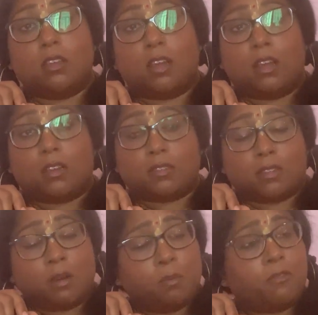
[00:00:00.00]
I
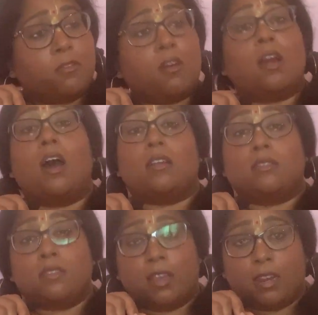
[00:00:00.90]
said it before, I
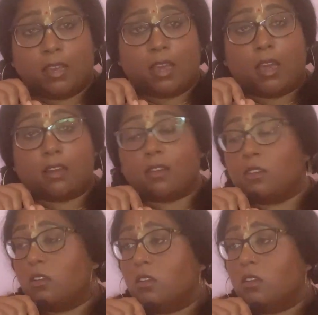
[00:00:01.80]
say it again.